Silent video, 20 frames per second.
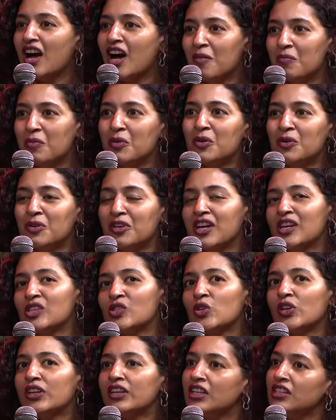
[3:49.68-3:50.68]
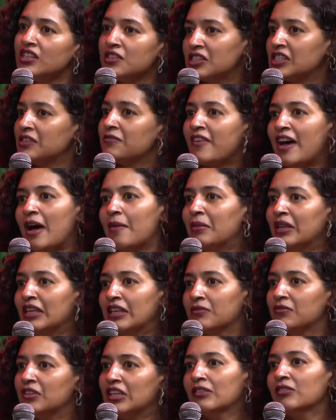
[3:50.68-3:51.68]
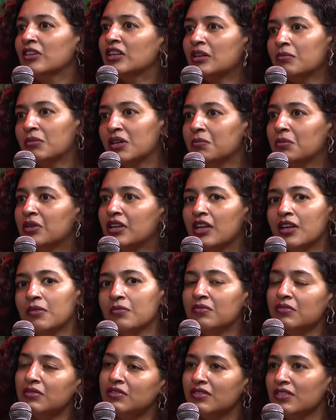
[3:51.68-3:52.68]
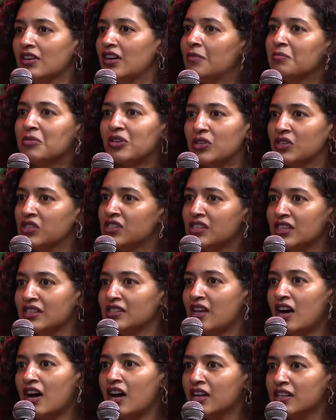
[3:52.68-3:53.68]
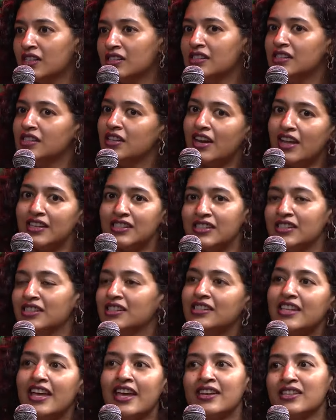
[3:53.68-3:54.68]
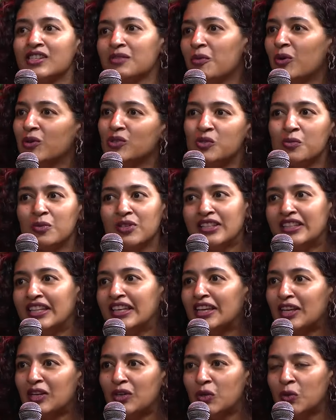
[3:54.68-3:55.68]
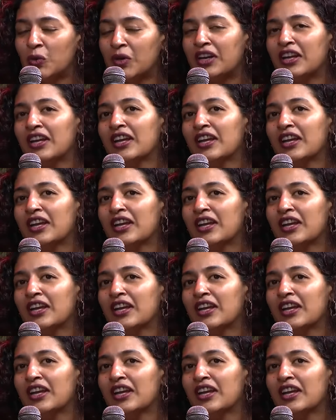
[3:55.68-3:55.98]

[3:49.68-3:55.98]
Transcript: Appo na solite, that's the family, we will remember him because he's ours, the rest it's their responsibility, they can do it.